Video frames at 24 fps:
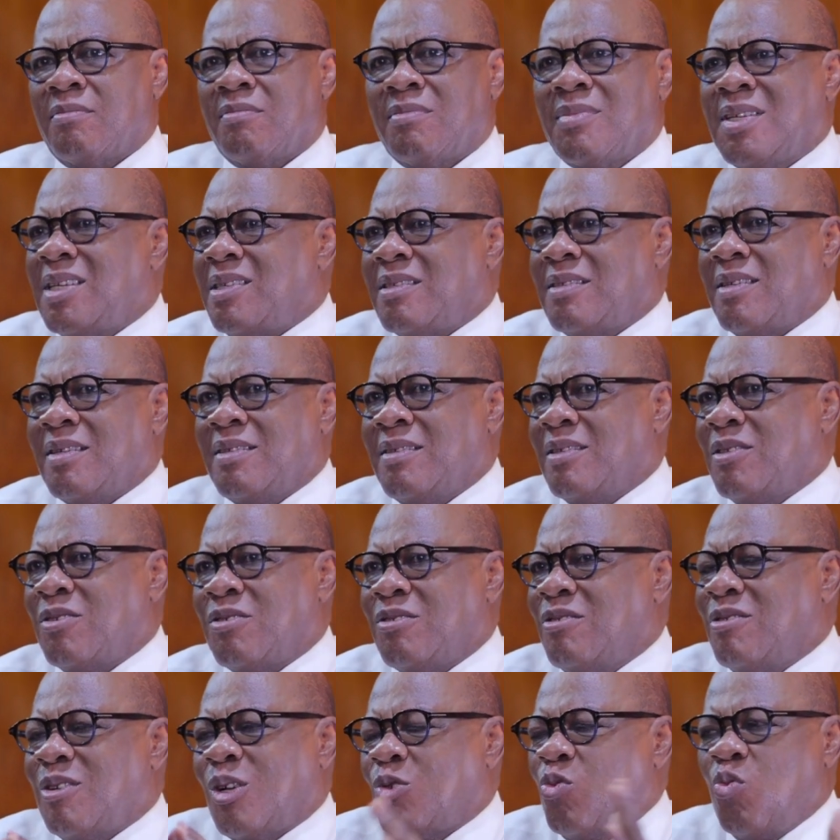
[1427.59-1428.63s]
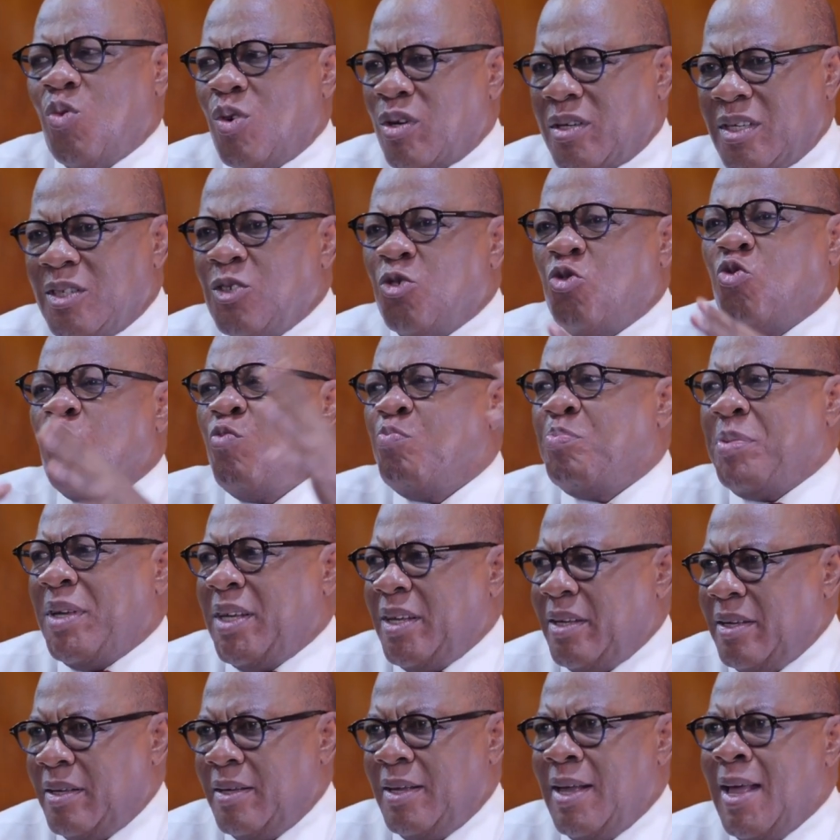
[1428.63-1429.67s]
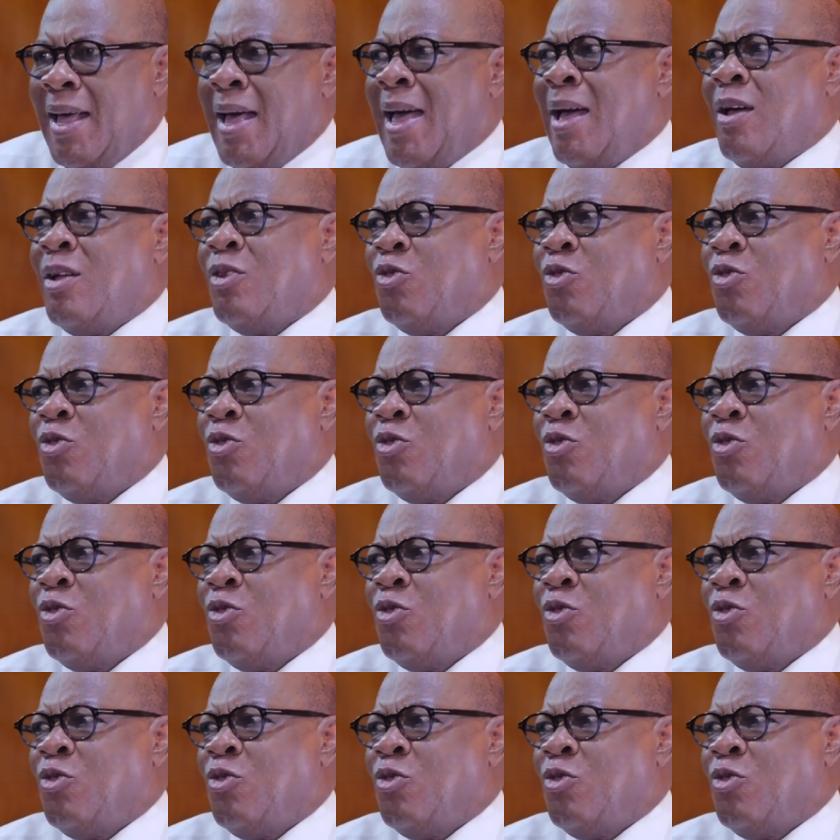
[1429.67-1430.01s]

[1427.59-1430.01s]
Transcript: this thing is not working. It's too mm, big. Yeah.